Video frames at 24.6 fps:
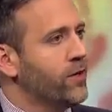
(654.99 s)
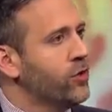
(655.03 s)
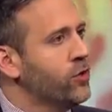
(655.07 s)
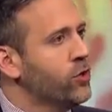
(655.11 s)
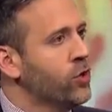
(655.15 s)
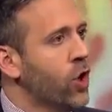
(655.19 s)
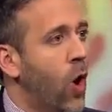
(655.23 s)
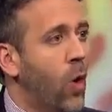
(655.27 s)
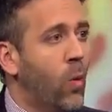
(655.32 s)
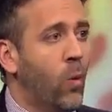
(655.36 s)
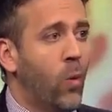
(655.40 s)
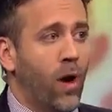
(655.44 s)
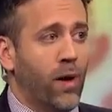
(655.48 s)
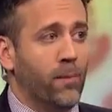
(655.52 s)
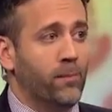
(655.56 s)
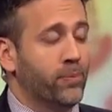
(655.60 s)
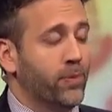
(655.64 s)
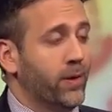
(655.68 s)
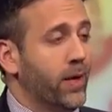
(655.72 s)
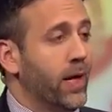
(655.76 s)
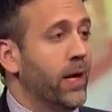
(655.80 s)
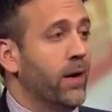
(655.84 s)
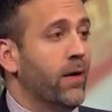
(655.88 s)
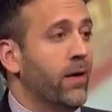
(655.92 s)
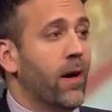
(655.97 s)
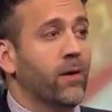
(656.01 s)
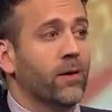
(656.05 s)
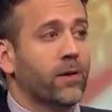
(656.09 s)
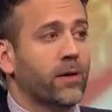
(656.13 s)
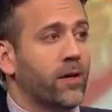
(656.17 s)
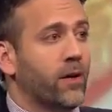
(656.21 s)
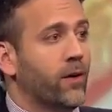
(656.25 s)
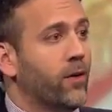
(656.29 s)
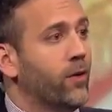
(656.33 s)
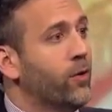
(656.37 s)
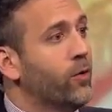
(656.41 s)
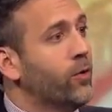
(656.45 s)
No one player, I don't
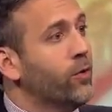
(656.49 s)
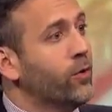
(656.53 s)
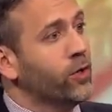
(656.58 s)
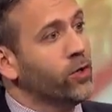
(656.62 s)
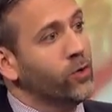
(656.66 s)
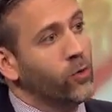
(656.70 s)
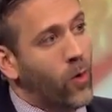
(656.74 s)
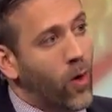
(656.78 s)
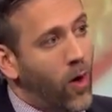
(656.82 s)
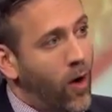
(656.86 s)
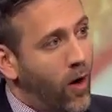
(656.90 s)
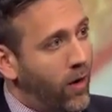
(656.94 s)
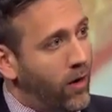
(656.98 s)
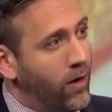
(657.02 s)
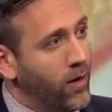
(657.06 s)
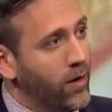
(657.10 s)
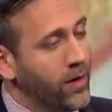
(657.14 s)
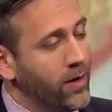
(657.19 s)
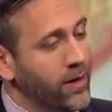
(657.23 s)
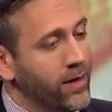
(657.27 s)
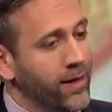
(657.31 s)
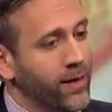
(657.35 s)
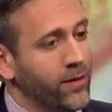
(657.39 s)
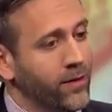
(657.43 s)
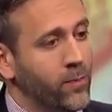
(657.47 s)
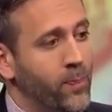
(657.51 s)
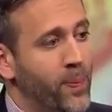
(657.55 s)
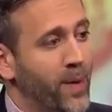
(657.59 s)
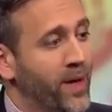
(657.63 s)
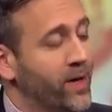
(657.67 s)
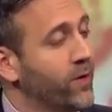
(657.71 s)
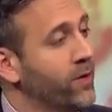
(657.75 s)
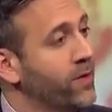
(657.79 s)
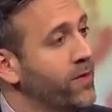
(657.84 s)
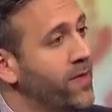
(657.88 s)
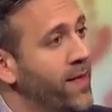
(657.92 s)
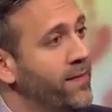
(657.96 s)
care who you are, is
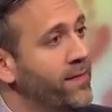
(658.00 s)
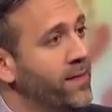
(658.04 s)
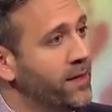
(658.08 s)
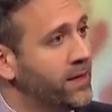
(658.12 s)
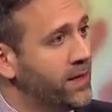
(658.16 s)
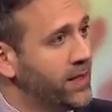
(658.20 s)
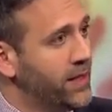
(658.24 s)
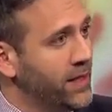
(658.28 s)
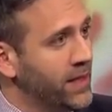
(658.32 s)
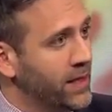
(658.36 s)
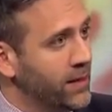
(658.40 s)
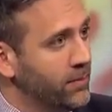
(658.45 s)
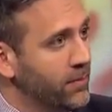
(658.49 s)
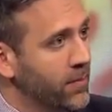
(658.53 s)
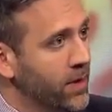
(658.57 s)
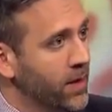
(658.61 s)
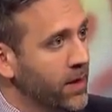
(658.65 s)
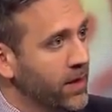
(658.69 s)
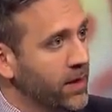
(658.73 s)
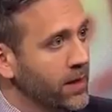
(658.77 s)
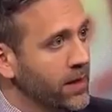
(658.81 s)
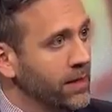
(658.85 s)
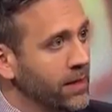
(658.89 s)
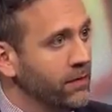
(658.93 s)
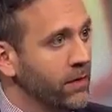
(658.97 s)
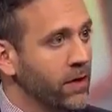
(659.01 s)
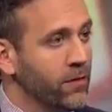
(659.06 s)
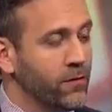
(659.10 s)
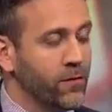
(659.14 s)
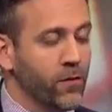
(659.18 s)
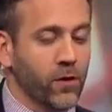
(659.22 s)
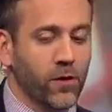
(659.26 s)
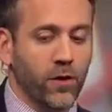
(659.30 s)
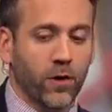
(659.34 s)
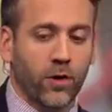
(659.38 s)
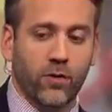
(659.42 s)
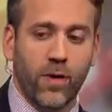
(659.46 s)
bigger than the team. Even if
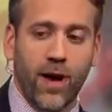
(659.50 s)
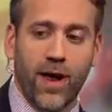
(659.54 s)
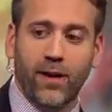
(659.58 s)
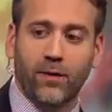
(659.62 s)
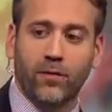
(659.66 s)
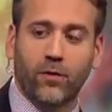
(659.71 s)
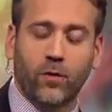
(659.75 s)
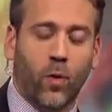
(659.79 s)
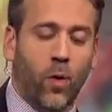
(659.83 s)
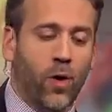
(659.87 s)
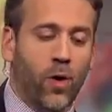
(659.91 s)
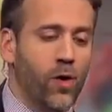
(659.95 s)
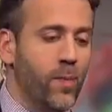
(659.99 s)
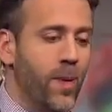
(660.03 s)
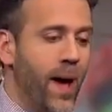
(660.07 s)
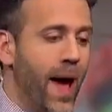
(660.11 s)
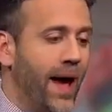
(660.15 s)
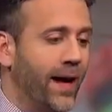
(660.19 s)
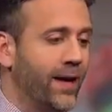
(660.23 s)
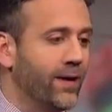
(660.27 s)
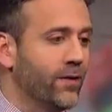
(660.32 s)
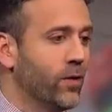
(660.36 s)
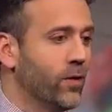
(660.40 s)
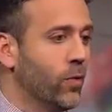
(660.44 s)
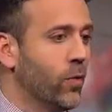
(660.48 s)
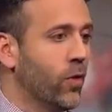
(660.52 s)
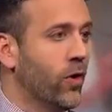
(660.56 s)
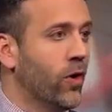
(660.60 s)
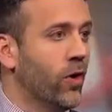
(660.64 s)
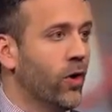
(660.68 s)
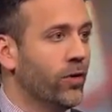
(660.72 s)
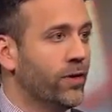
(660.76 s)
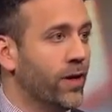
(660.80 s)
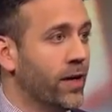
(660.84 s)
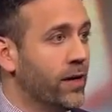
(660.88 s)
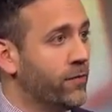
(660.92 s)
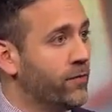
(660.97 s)
you're the greatest quarterback in the
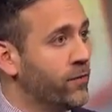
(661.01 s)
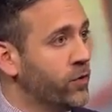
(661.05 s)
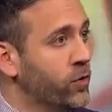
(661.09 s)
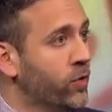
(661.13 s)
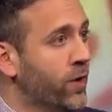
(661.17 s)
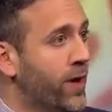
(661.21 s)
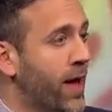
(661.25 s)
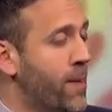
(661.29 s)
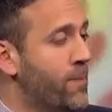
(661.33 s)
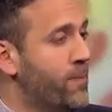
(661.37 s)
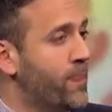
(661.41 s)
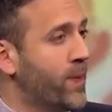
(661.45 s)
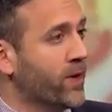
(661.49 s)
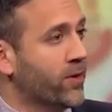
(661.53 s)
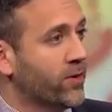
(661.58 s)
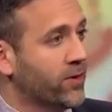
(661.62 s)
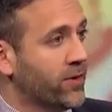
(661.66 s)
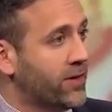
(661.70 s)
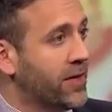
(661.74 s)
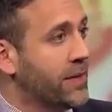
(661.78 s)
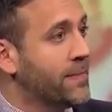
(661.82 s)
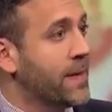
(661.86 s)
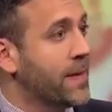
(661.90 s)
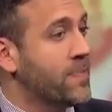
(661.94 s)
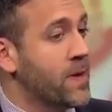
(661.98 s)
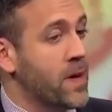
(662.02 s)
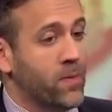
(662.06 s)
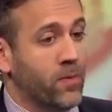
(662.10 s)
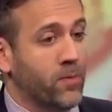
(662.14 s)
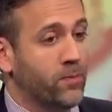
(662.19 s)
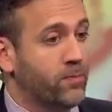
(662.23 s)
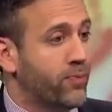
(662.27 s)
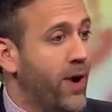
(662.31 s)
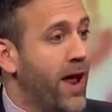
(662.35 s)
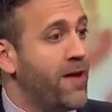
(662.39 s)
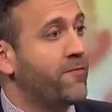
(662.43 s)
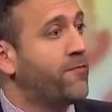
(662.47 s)
world, and if you get bigger than the team, it'd be
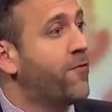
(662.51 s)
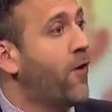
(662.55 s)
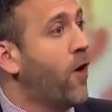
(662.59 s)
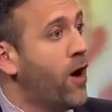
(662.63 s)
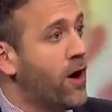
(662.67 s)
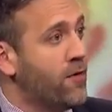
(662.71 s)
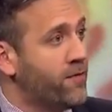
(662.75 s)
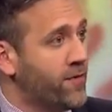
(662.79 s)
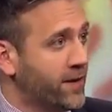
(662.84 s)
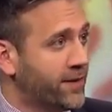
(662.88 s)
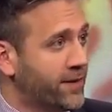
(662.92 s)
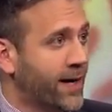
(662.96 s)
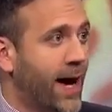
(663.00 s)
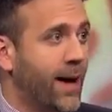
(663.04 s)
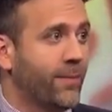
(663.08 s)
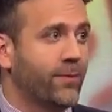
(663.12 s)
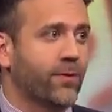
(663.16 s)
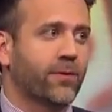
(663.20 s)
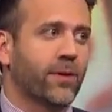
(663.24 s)
Brett Favre at times.